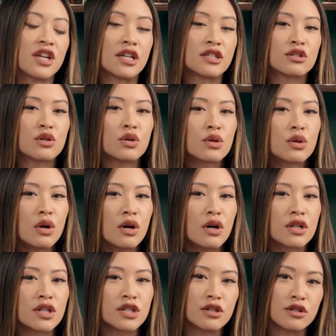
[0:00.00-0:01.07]
as
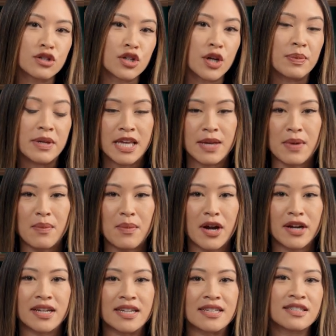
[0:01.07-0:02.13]
Google, YouTube, email
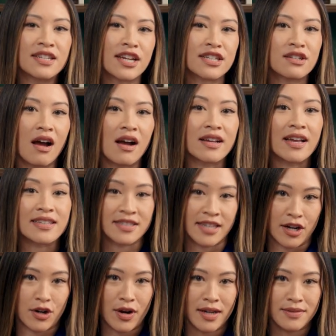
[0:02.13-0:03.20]
marketing, TikTok, et
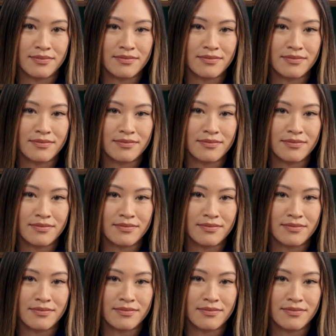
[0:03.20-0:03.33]
cetera.